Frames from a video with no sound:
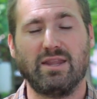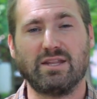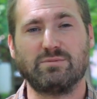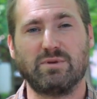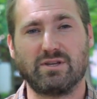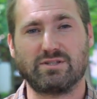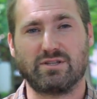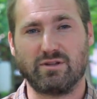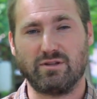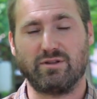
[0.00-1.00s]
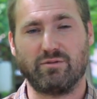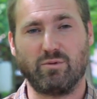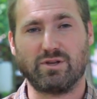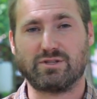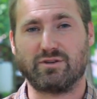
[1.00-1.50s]
And that's because the, the
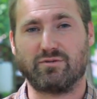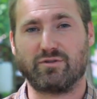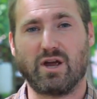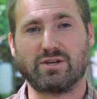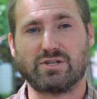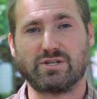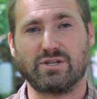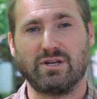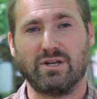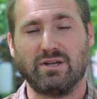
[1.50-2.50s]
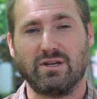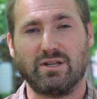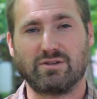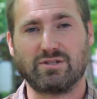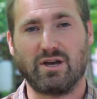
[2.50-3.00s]
wood is still fresh
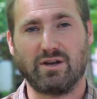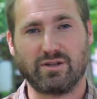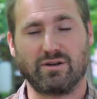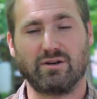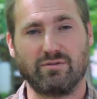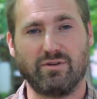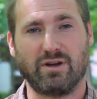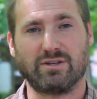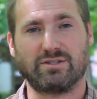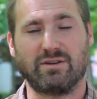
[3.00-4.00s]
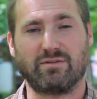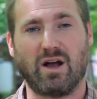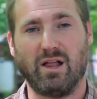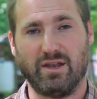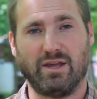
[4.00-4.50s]
and there's not other fungus that have
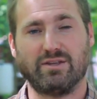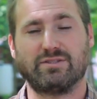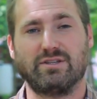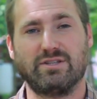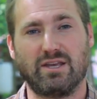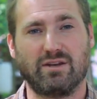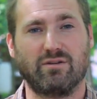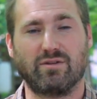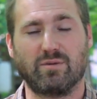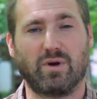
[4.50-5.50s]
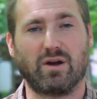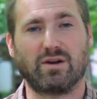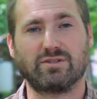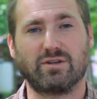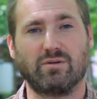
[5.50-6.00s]
colonized and taken over the
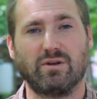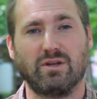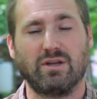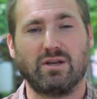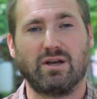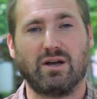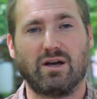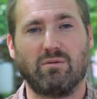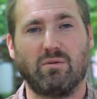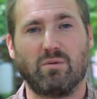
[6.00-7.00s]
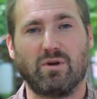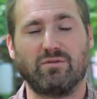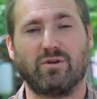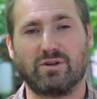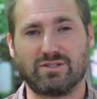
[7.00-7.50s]
bark. So uh, what we want
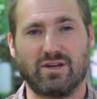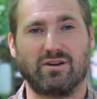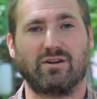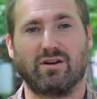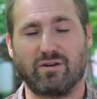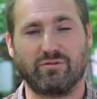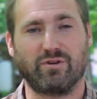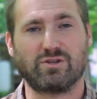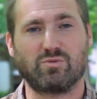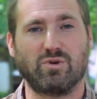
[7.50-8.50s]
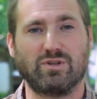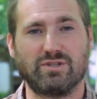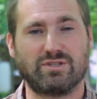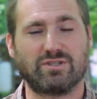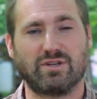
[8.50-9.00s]
to focus on are, are, fresh
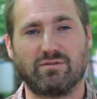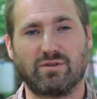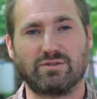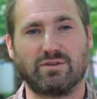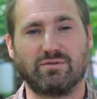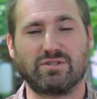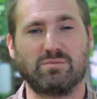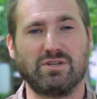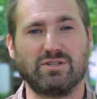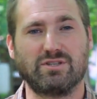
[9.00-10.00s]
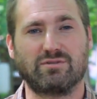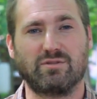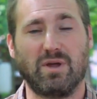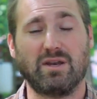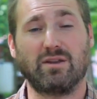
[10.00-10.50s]
woods of those different species
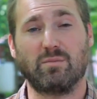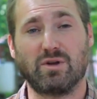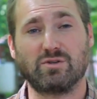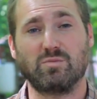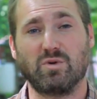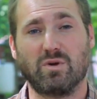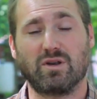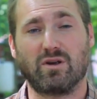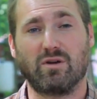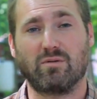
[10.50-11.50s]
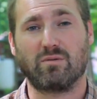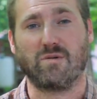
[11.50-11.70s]
depending on the mushroom you want to grow.